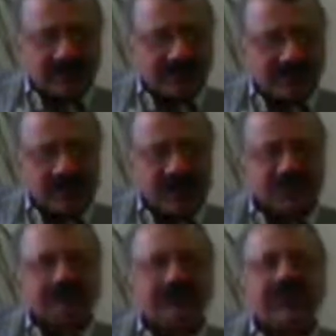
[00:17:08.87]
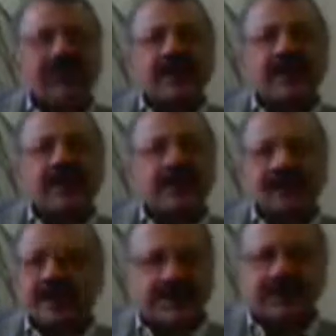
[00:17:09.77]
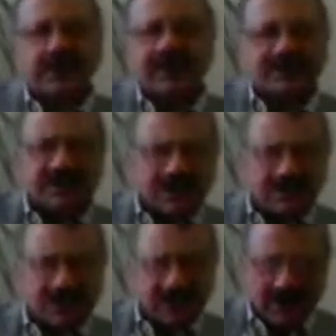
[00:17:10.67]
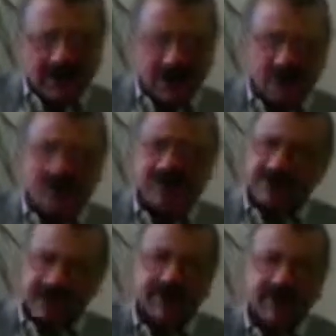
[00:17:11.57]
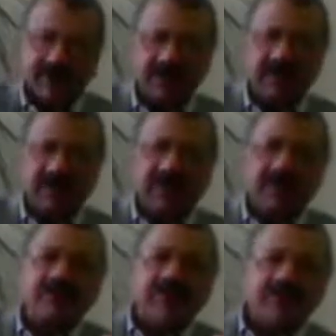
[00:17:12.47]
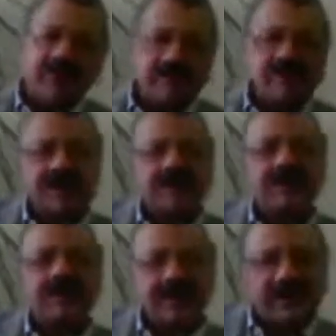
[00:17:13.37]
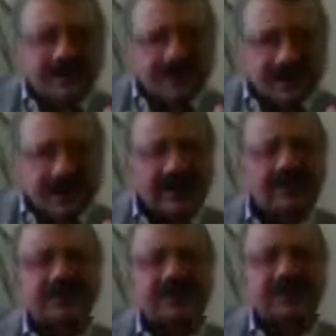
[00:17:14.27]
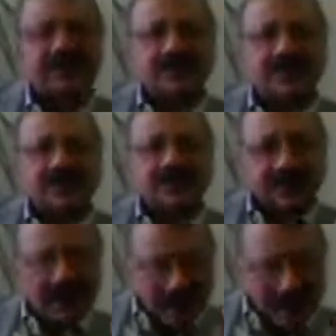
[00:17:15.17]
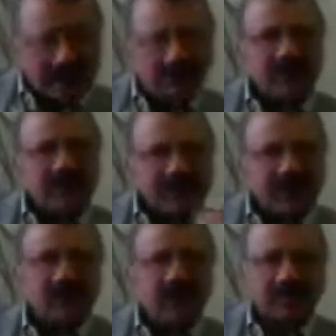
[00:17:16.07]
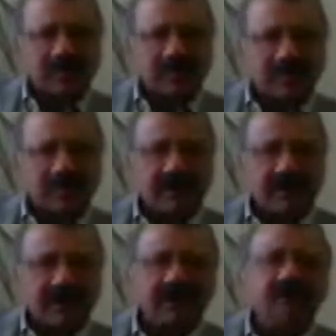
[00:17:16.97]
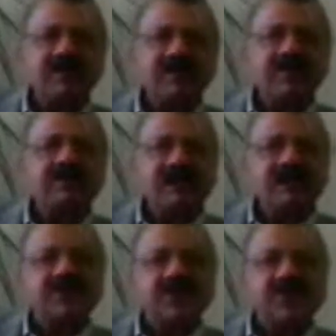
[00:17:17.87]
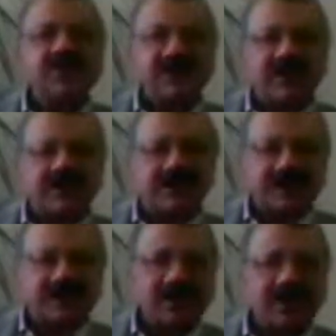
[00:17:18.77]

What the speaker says: groups, and that decision is not yet known. But here again, if ultimately Gilead gets it, then it will be their monopoly, and ultimately price will be what they decide.